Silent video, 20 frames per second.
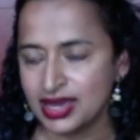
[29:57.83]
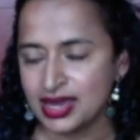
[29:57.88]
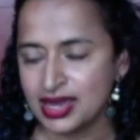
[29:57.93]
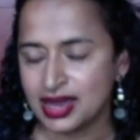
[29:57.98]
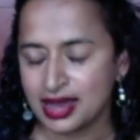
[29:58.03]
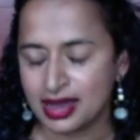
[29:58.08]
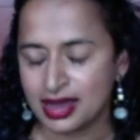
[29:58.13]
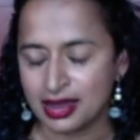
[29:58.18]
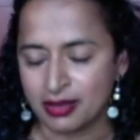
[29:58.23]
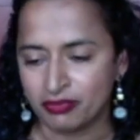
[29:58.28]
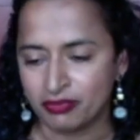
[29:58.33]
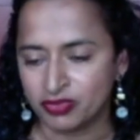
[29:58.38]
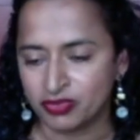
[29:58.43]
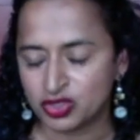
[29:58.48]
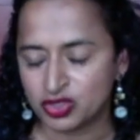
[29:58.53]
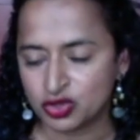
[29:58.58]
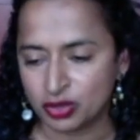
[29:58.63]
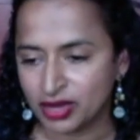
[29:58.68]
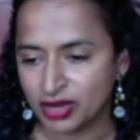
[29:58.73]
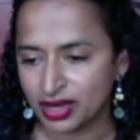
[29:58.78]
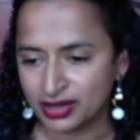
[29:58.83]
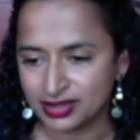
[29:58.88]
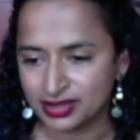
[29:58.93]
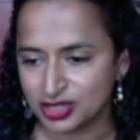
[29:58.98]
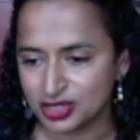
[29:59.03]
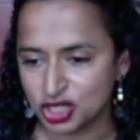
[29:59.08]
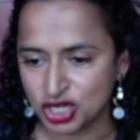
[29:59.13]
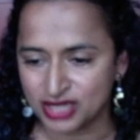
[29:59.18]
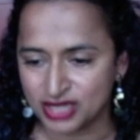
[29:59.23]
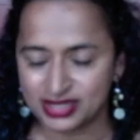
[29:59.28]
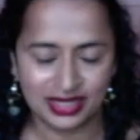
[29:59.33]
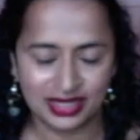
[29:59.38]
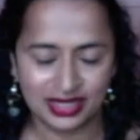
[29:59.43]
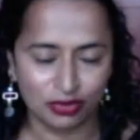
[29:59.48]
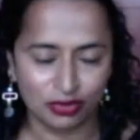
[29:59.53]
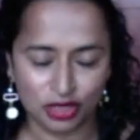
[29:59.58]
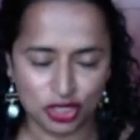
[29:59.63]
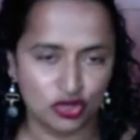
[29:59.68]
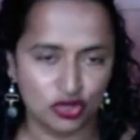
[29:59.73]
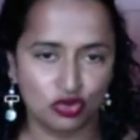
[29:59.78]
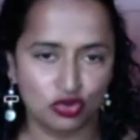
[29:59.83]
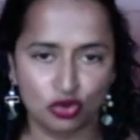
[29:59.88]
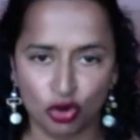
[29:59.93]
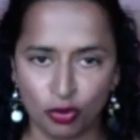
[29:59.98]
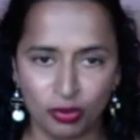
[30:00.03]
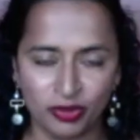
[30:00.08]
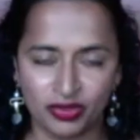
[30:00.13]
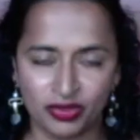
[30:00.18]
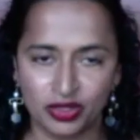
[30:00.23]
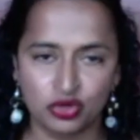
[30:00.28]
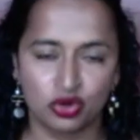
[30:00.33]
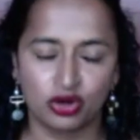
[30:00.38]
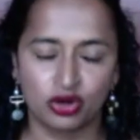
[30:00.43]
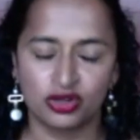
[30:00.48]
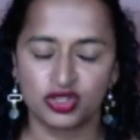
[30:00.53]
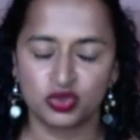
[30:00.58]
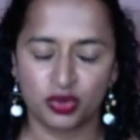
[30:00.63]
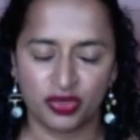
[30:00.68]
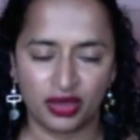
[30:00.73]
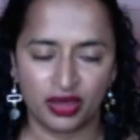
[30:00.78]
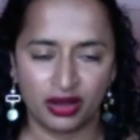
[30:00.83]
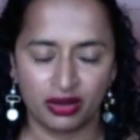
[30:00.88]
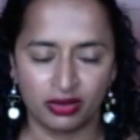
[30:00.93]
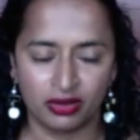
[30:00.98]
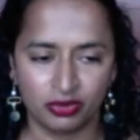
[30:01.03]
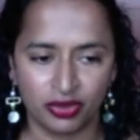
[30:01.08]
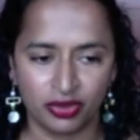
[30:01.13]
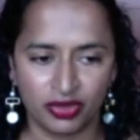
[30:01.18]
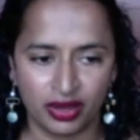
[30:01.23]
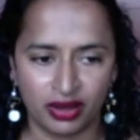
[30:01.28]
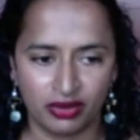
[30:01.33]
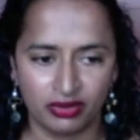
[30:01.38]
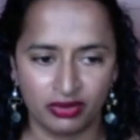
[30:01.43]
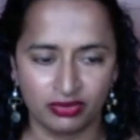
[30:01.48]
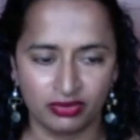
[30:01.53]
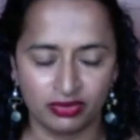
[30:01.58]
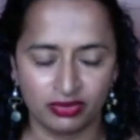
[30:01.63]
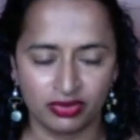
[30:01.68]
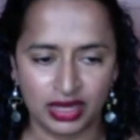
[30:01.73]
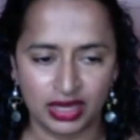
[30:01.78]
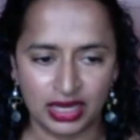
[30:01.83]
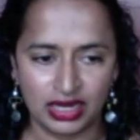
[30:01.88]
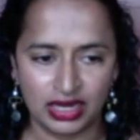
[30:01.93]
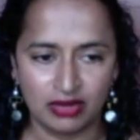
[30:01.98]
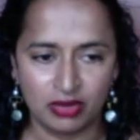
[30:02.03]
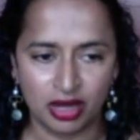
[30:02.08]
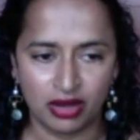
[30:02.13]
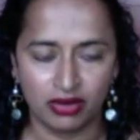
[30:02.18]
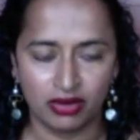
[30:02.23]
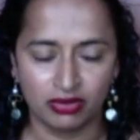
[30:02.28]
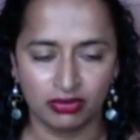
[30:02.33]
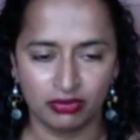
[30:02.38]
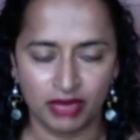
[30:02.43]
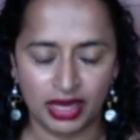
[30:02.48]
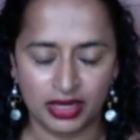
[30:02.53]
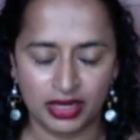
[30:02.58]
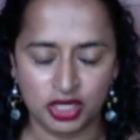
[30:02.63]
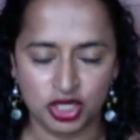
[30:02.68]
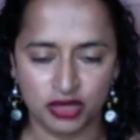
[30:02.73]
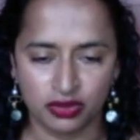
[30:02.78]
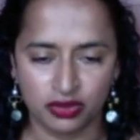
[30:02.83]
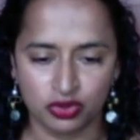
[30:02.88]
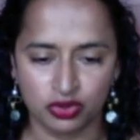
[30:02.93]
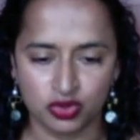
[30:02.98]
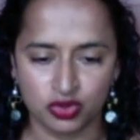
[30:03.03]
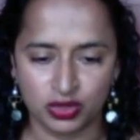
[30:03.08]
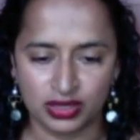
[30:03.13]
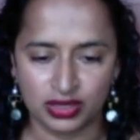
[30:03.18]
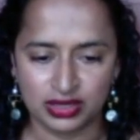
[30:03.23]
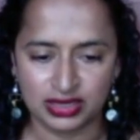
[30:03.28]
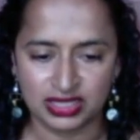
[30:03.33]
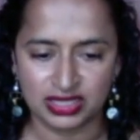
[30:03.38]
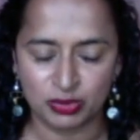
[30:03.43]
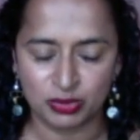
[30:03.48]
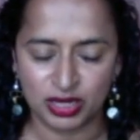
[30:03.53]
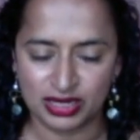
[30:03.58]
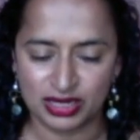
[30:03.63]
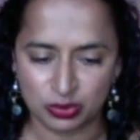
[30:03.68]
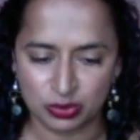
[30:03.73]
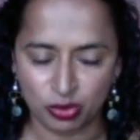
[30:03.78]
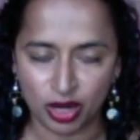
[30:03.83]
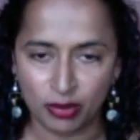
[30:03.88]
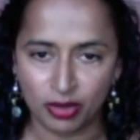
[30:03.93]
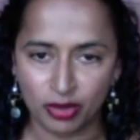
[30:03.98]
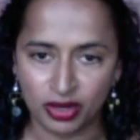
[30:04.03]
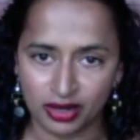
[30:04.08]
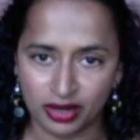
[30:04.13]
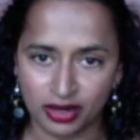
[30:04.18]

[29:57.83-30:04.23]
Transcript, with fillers: Um, so I'm not suggesting we just throw open the doors without without thinking about managing those risks. But as a primary care